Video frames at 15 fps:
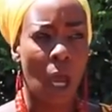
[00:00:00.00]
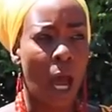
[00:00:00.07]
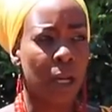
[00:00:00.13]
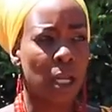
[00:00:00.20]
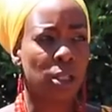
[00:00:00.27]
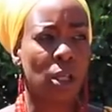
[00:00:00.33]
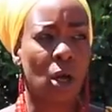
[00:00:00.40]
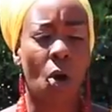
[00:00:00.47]
and
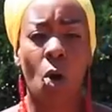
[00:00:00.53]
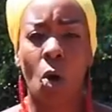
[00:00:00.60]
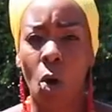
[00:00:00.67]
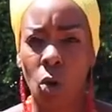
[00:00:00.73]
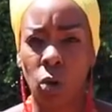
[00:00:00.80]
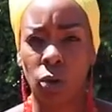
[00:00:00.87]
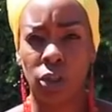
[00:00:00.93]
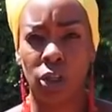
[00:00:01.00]
it's a
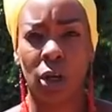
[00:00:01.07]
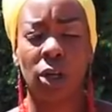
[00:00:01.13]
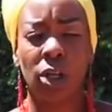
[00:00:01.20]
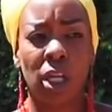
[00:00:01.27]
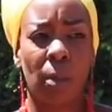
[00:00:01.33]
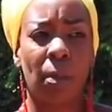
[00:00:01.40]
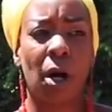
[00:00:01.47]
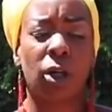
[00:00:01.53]
whole
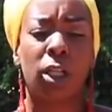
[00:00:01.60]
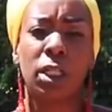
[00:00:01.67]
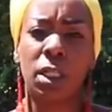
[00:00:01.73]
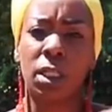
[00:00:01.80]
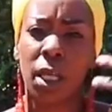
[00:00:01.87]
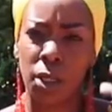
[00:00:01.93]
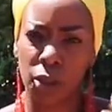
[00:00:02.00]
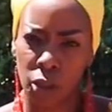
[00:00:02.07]
journey about
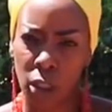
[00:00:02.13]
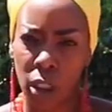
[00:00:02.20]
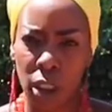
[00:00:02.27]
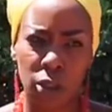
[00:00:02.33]
ascension.